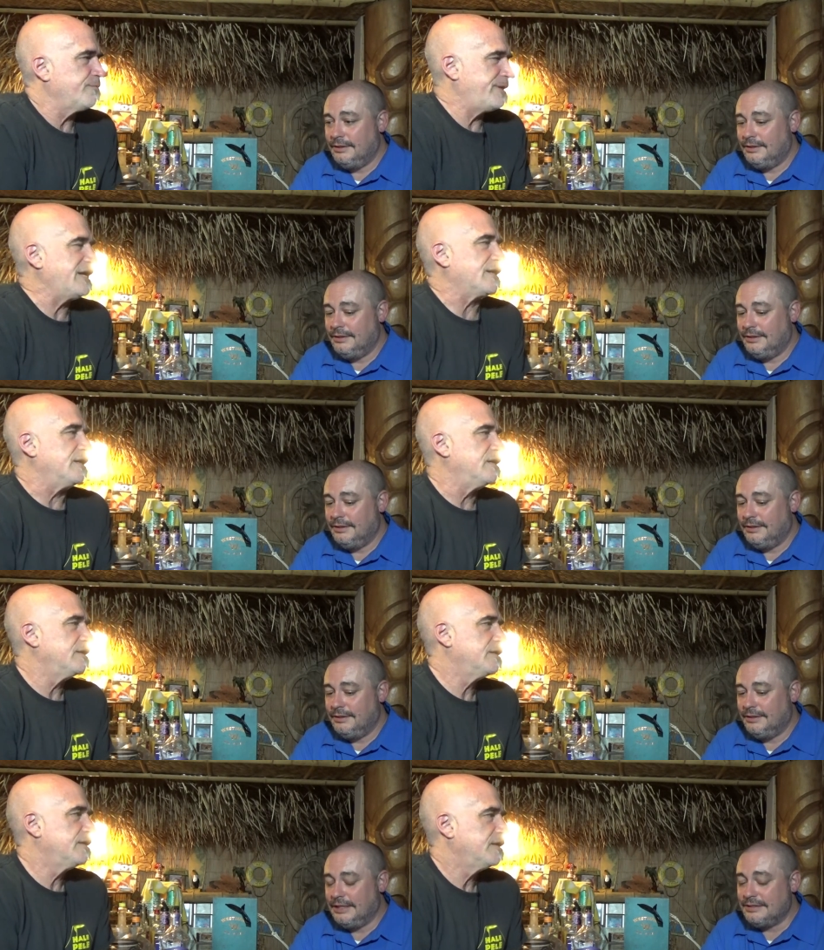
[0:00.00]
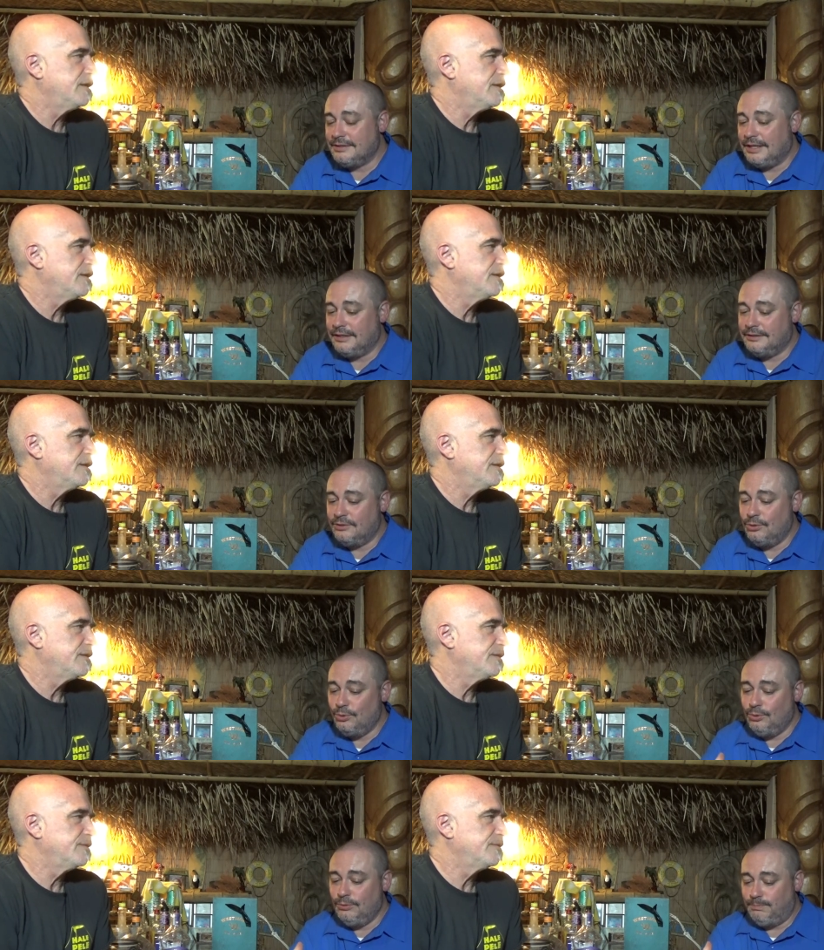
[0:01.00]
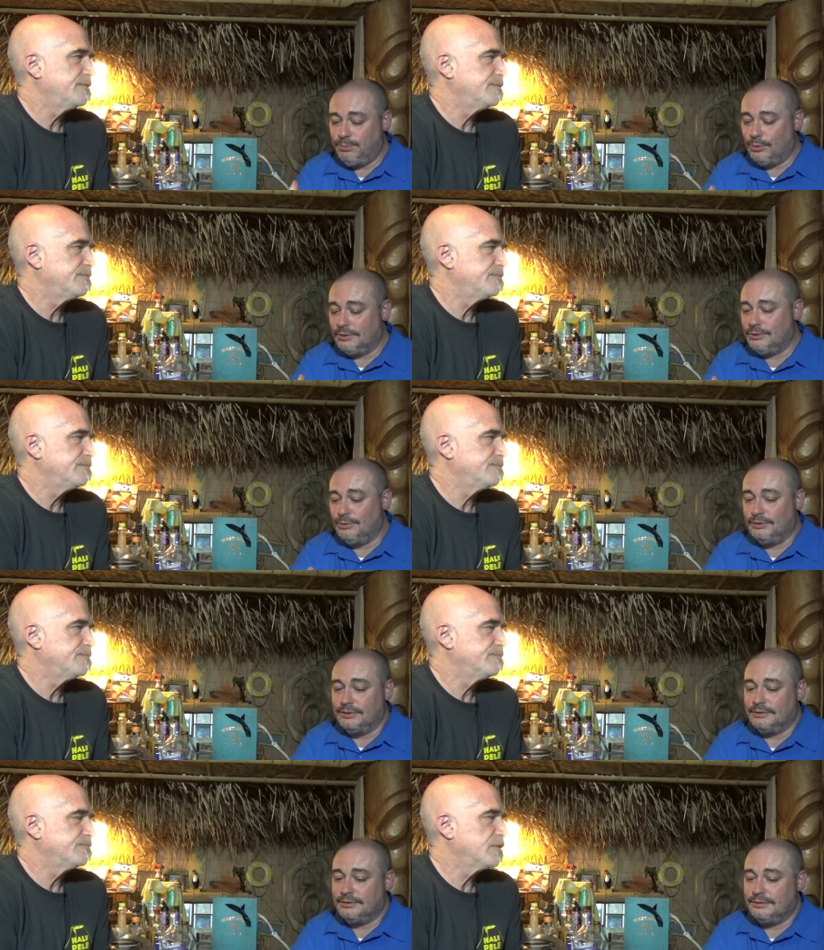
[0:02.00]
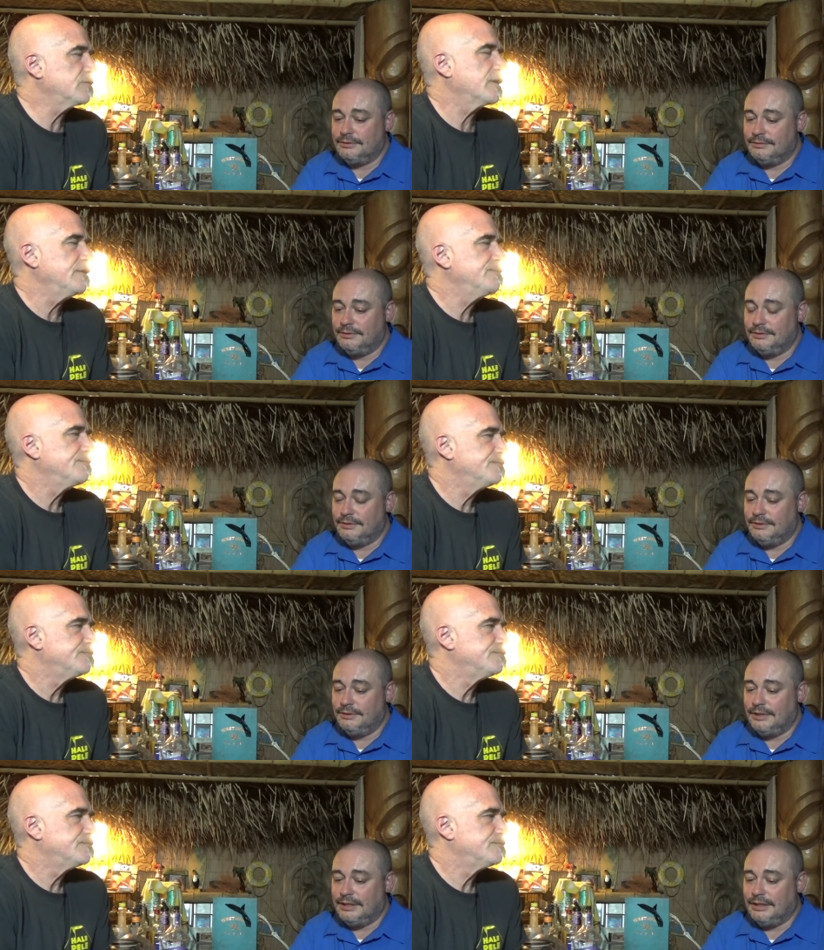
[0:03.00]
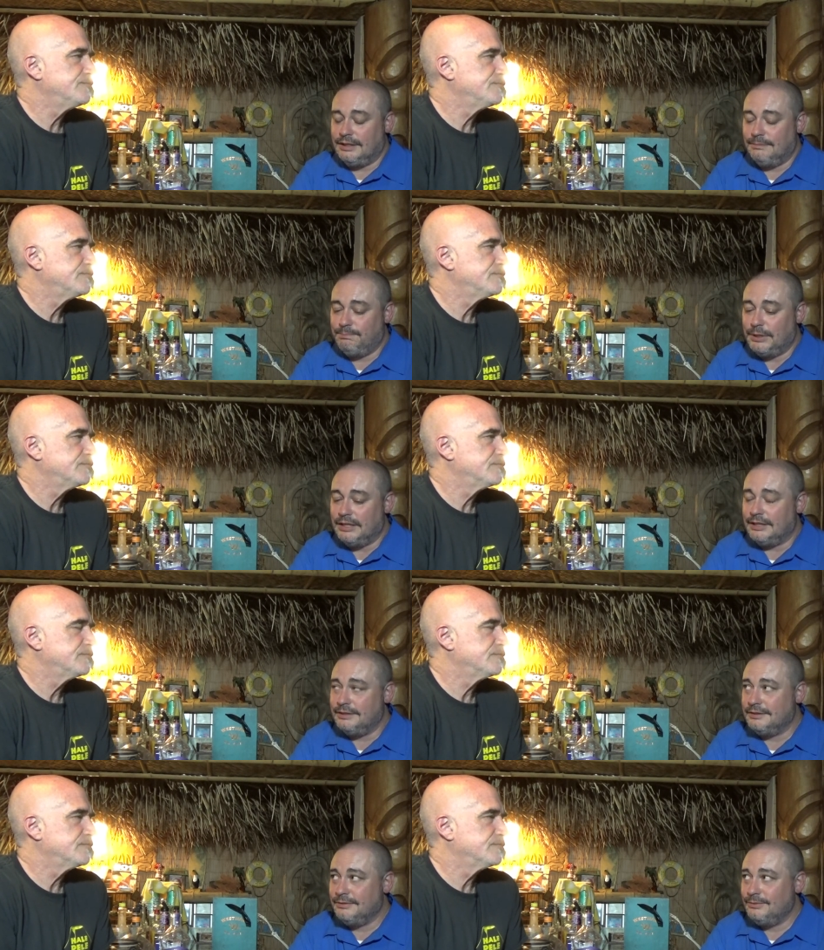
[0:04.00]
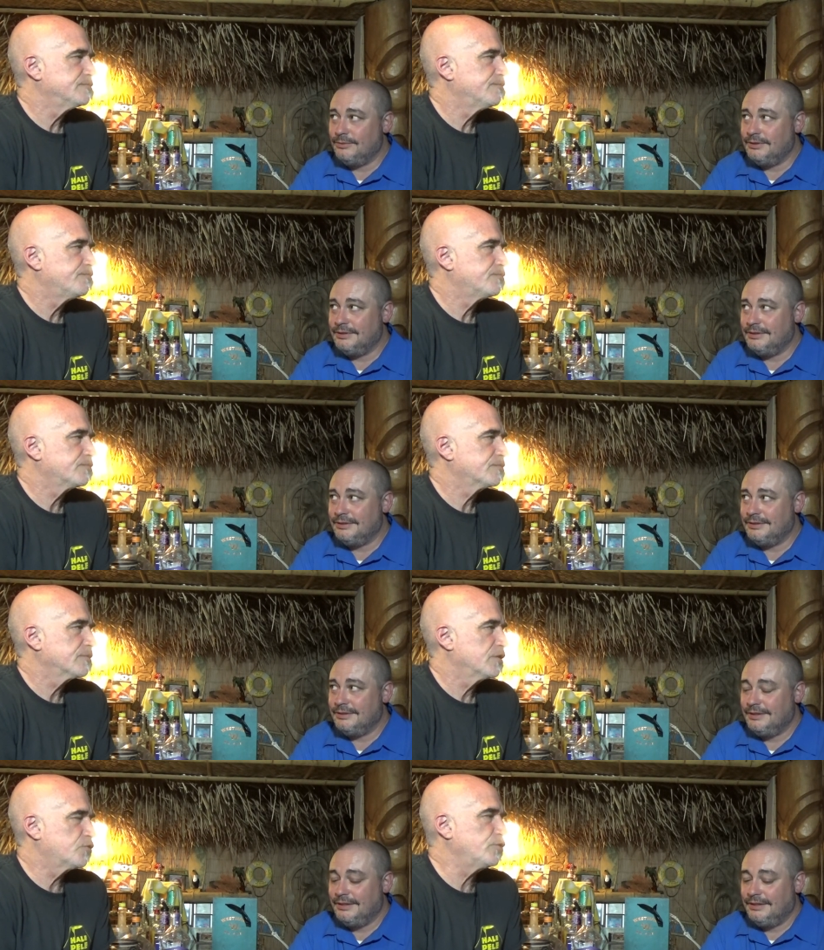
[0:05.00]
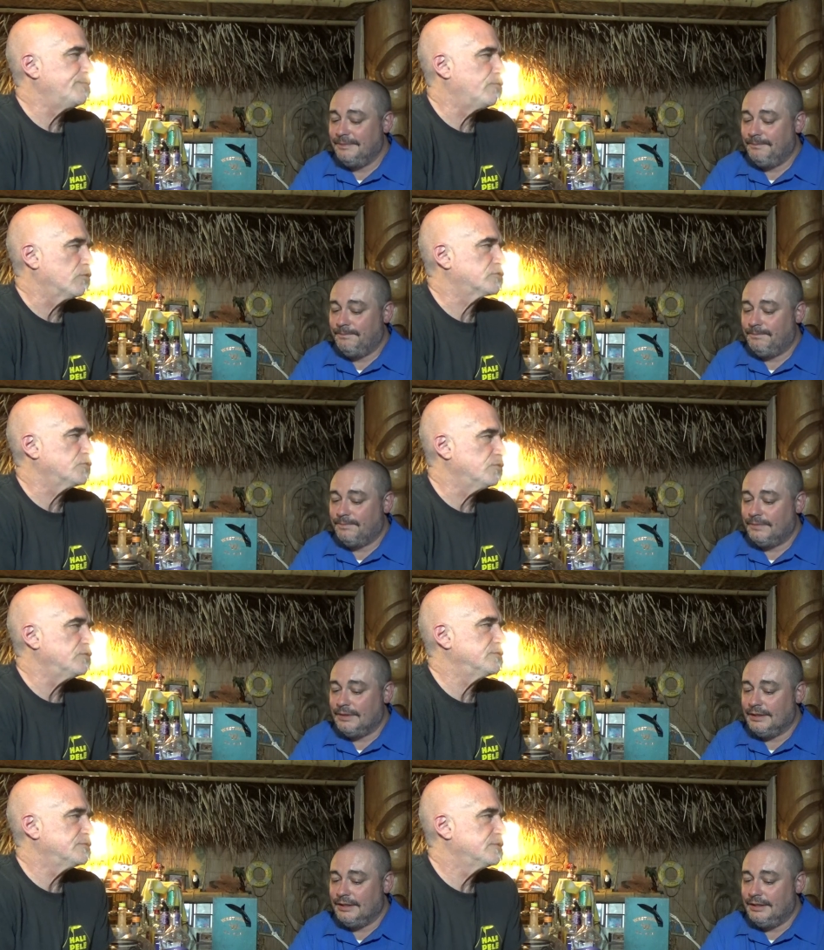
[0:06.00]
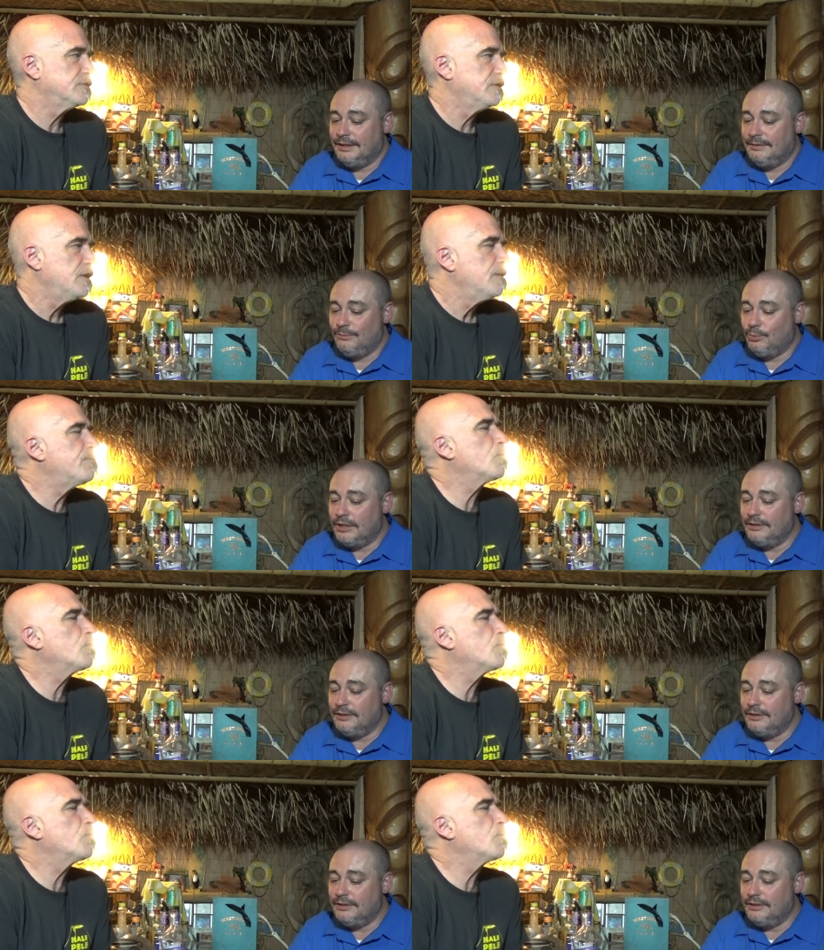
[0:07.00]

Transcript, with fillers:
Speaker 1: of a pig that's like two pork shoulders okay uh, but
Speaker 2: three pork shoulders what